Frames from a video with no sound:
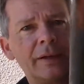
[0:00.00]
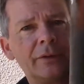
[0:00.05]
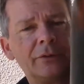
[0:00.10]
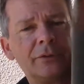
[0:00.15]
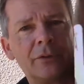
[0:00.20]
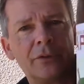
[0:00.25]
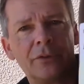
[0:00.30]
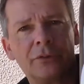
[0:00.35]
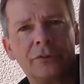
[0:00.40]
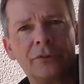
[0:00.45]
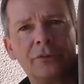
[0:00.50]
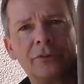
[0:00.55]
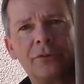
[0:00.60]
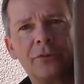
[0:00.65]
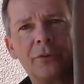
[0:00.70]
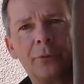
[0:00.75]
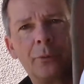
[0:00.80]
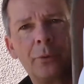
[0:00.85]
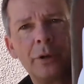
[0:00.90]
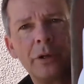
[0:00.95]
So this is
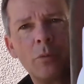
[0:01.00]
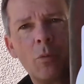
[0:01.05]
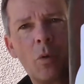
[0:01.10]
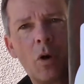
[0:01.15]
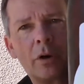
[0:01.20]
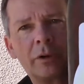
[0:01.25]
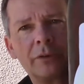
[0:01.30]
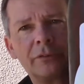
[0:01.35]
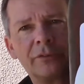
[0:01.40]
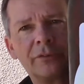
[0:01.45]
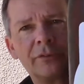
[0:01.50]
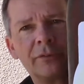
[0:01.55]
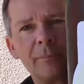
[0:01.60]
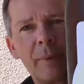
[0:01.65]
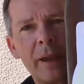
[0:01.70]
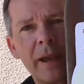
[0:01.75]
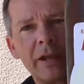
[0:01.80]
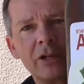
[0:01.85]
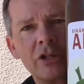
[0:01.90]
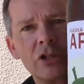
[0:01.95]
the Riwaka
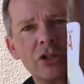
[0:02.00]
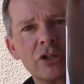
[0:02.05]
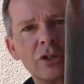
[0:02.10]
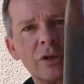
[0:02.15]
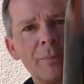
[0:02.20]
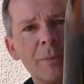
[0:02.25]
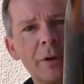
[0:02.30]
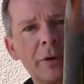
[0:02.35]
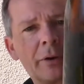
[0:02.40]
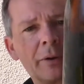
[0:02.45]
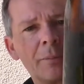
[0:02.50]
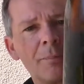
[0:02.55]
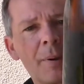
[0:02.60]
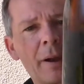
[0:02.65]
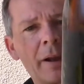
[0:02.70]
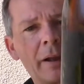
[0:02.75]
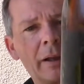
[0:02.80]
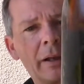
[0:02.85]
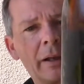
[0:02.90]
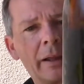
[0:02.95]
SMaSH American
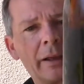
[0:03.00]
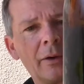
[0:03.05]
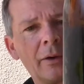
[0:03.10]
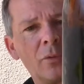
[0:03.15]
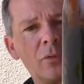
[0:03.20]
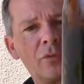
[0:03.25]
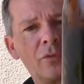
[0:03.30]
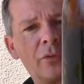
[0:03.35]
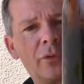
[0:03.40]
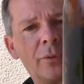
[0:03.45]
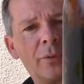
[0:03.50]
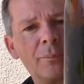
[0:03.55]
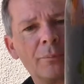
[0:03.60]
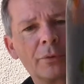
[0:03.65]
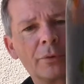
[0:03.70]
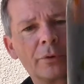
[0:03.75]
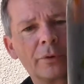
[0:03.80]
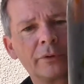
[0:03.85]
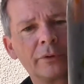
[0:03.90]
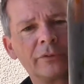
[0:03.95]
Pale Ale from
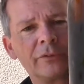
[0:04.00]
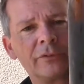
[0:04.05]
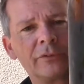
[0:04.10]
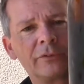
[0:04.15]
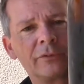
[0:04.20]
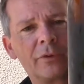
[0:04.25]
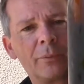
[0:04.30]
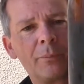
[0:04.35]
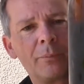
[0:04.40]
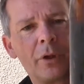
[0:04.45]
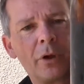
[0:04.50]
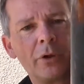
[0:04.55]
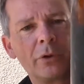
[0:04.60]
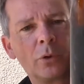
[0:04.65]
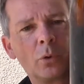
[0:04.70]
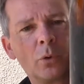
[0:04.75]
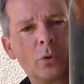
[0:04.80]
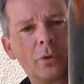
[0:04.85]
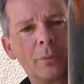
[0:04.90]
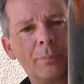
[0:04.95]
Chris from No
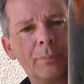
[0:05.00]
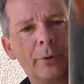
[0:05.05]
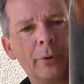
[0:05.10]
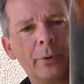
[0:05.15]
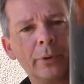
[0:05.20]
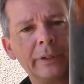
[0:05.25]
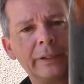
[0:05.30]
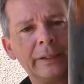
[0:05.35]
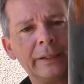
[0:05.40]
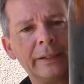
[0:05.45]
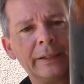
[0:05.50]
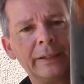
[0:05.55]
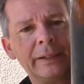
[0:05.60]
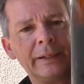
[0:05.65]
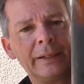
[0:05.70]
Quarter Brewing.